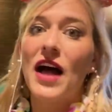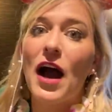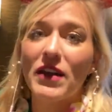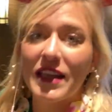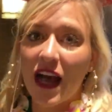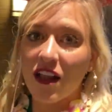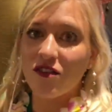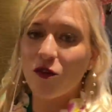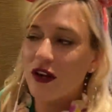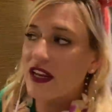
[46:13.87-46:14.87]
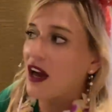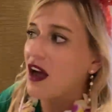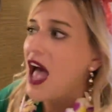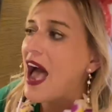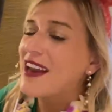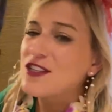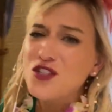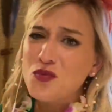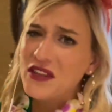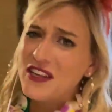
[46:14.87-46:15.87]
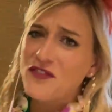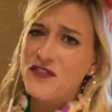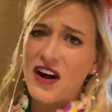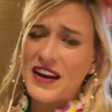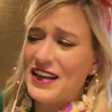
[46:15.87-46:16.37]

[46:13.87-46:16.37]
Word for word: out in California, and it's just really fun.